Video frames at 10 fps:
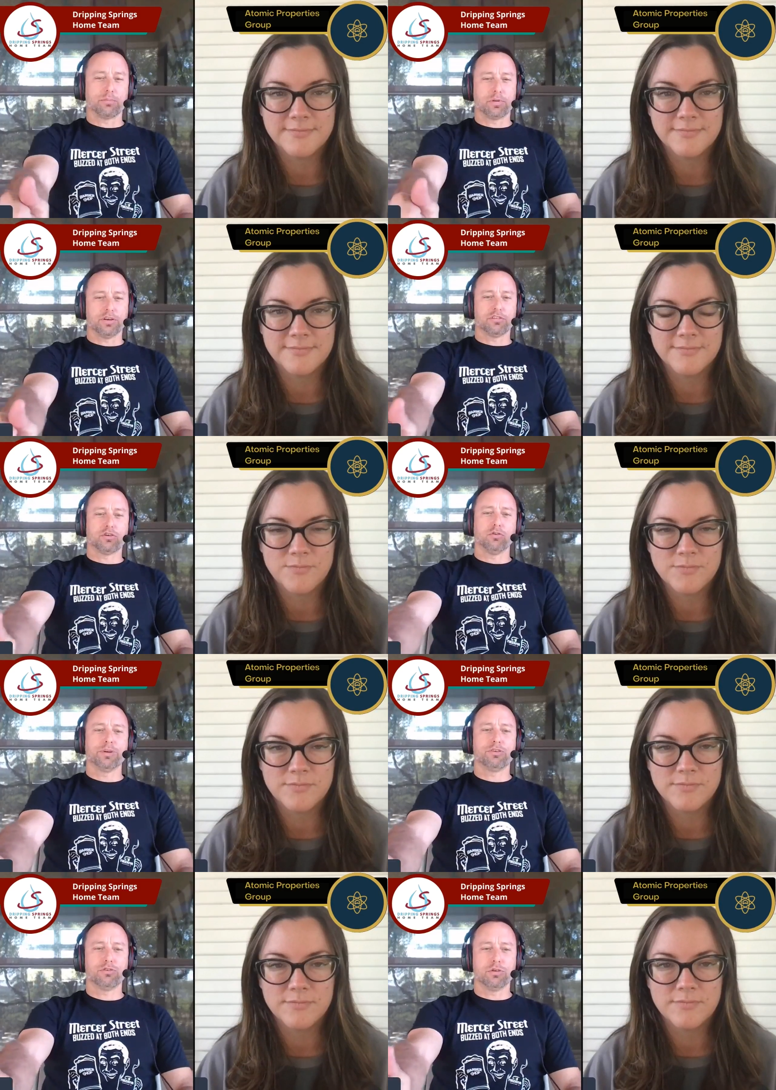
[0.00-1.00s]
Speaker 1: please hold
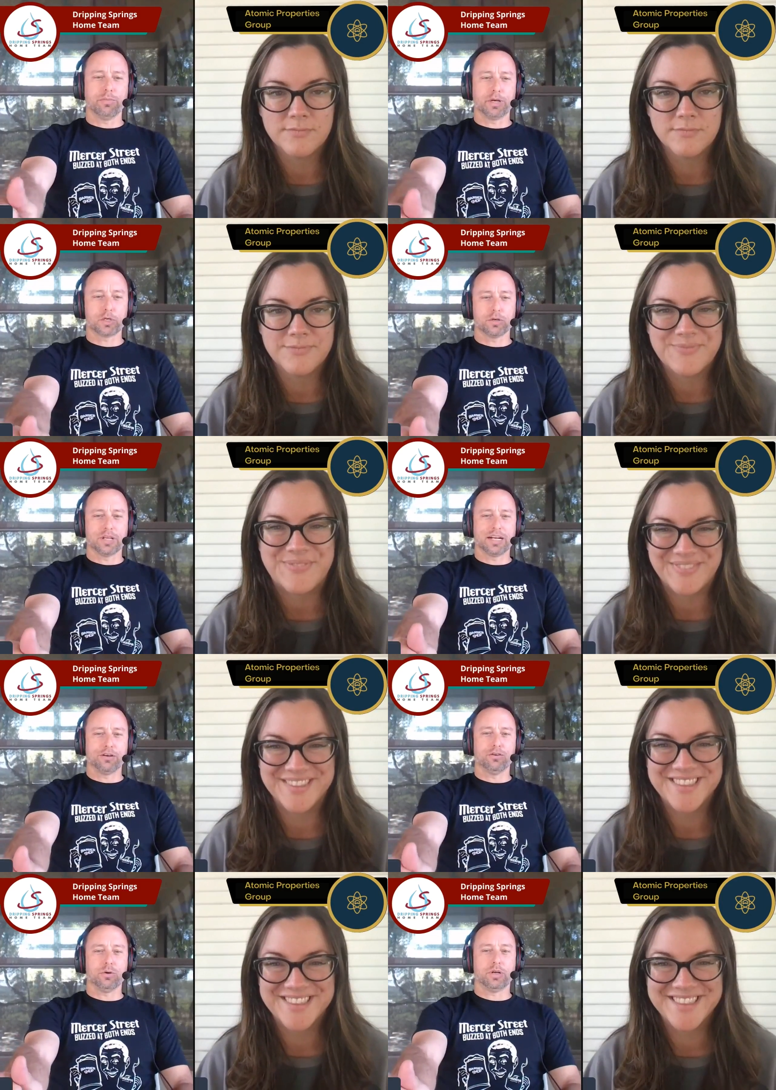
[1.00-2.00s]
me to it and make sure that I
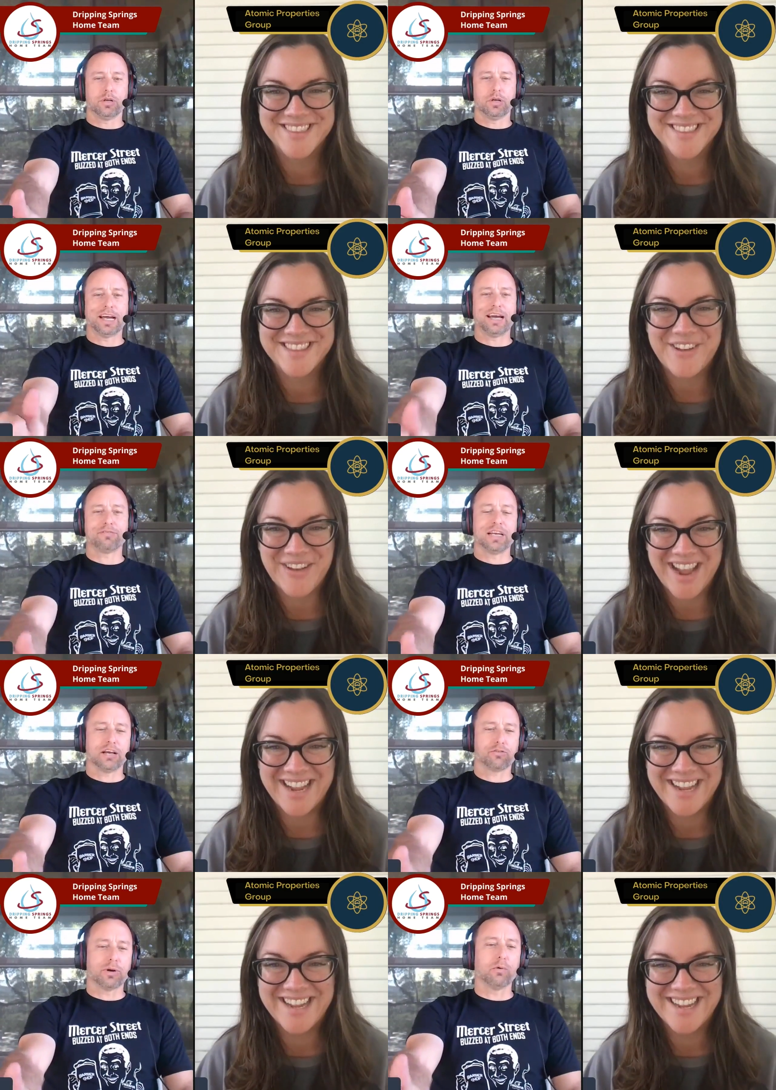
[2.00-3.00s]
do it. I have okay. to
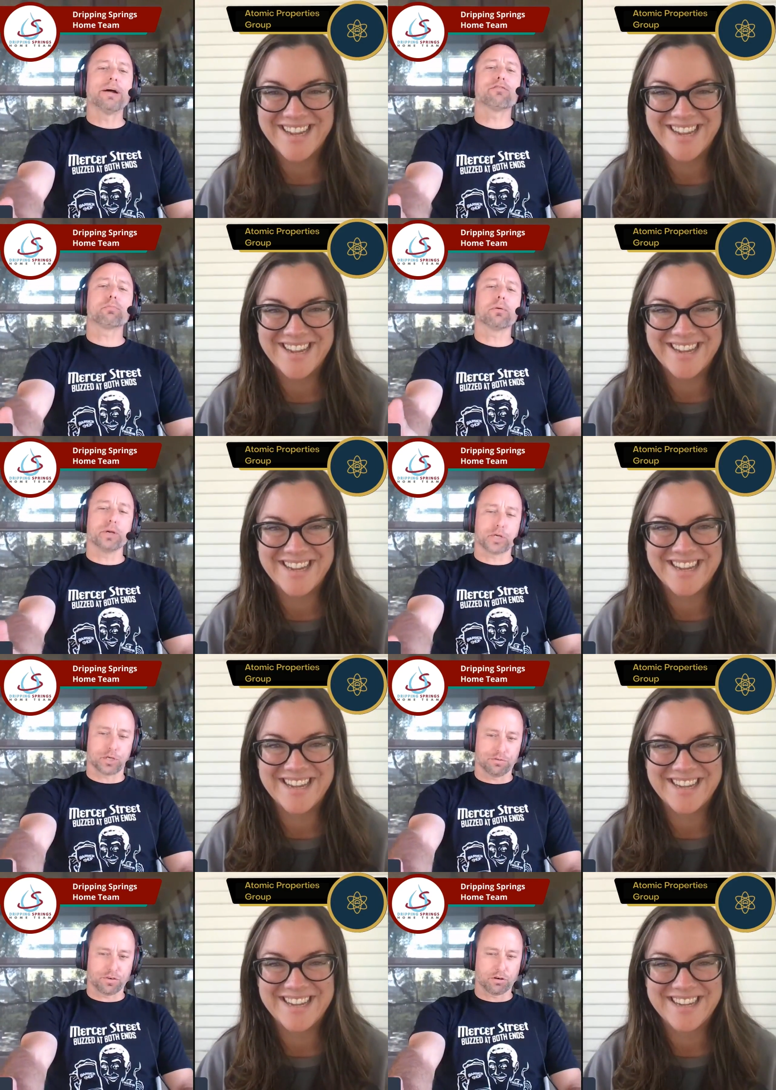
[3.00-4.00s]
ask my wife's
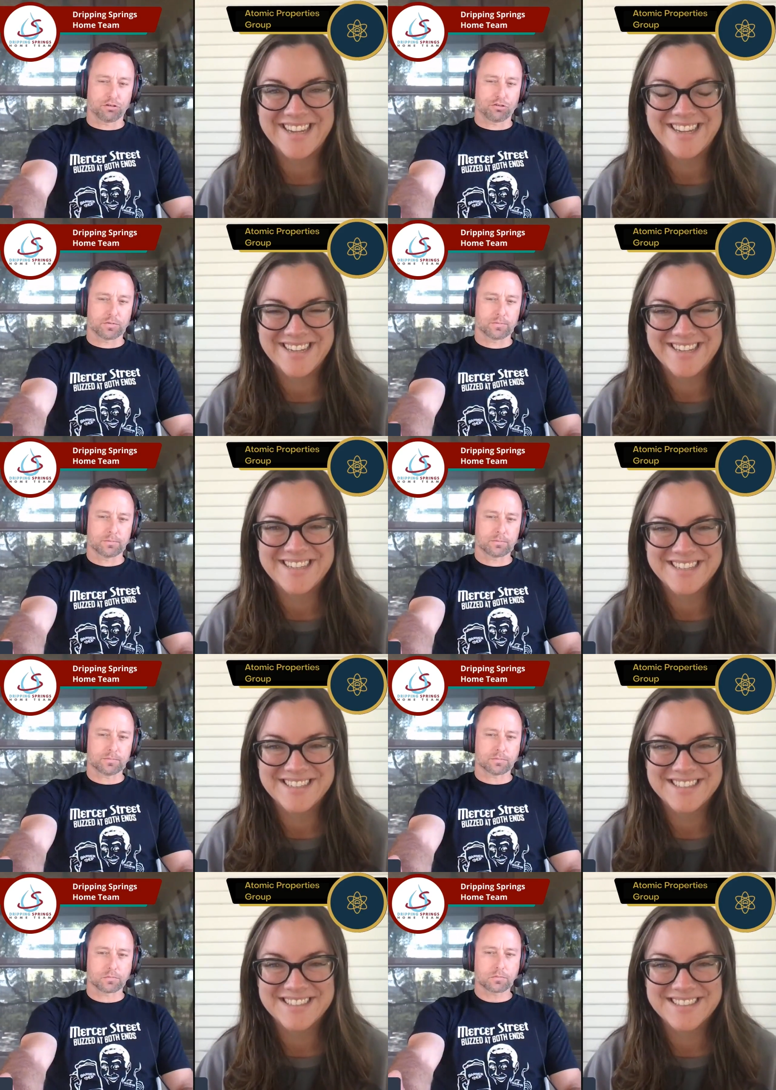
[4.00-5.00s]
permission first.
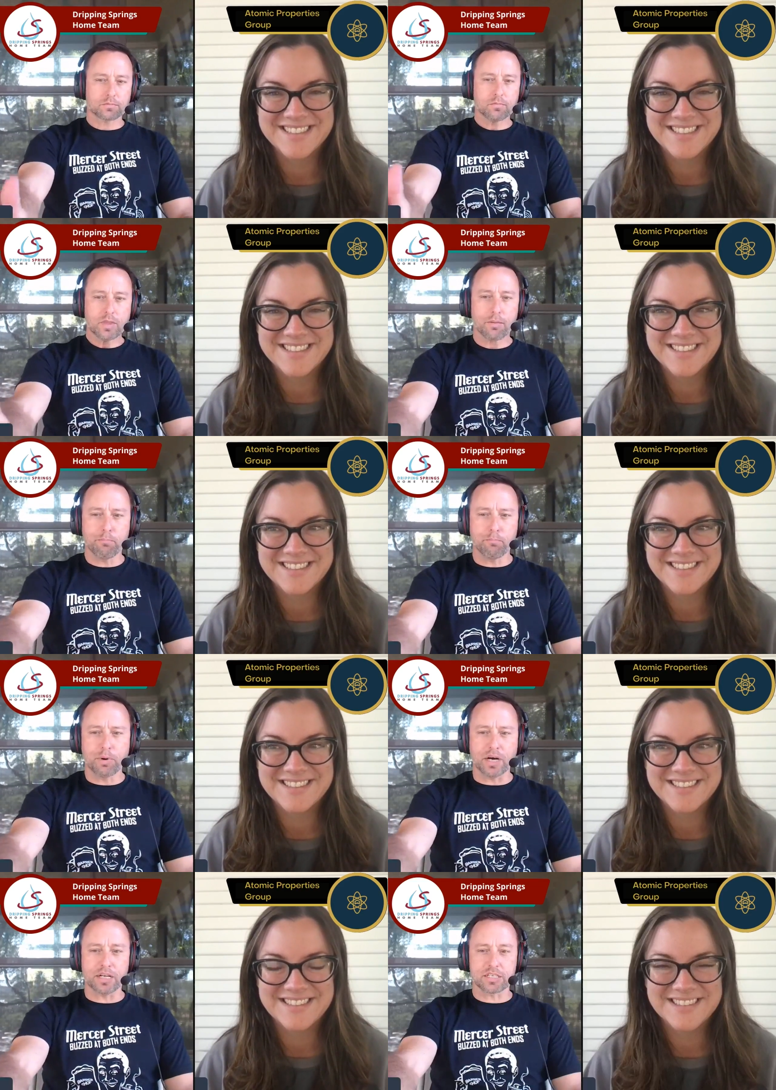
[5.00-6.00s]

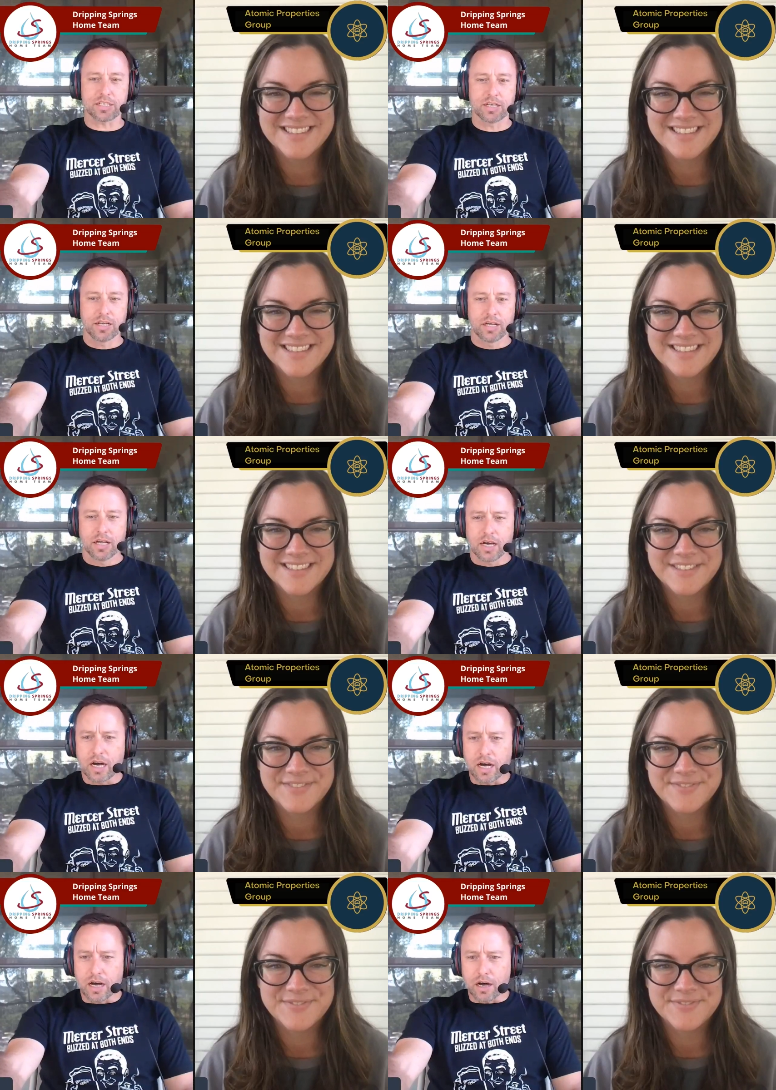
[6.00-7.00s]
But,
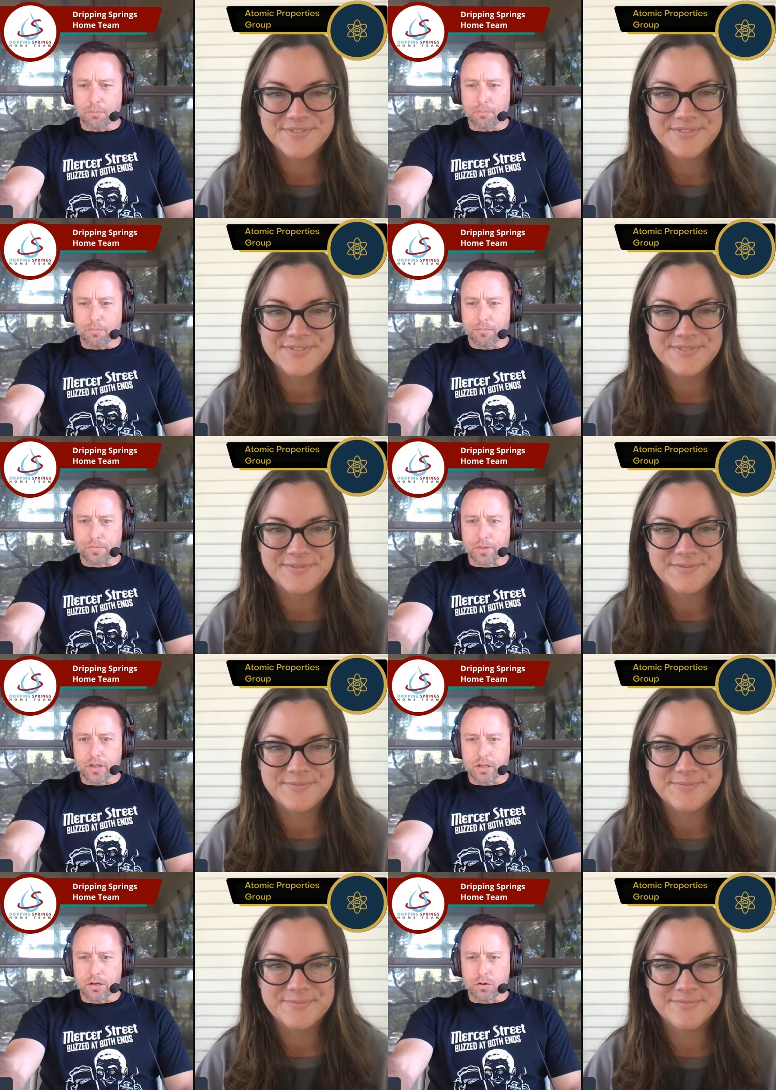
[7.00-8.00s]
um,
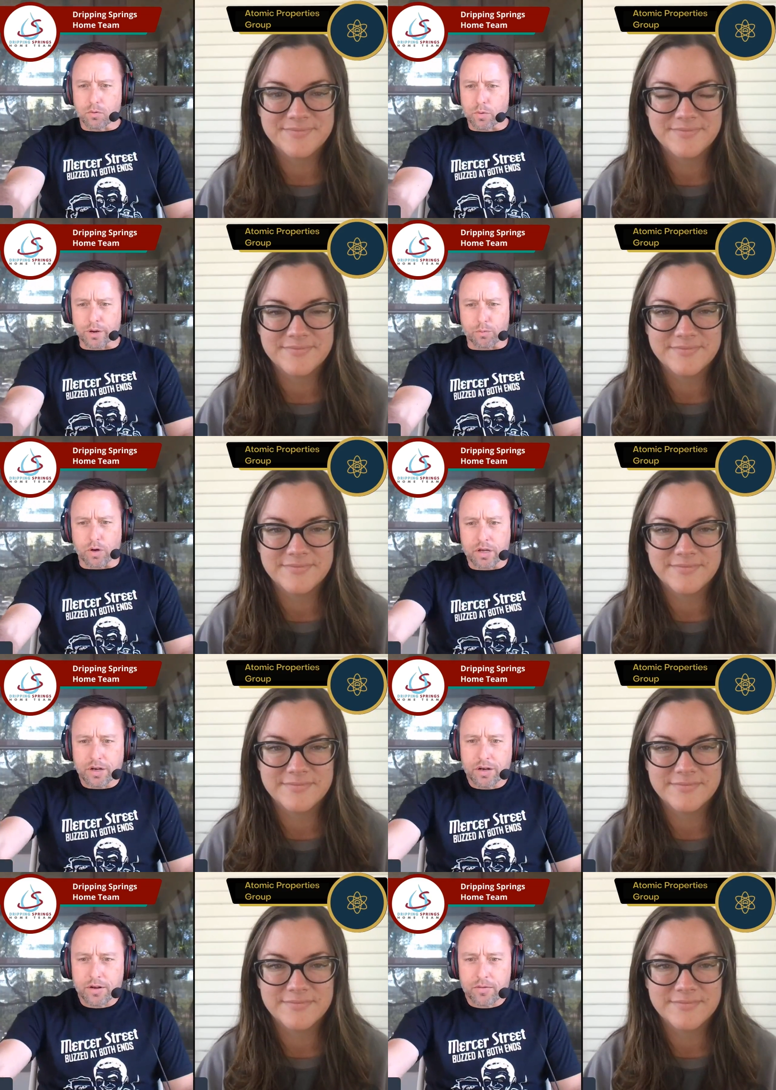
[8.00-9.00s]
wait, what?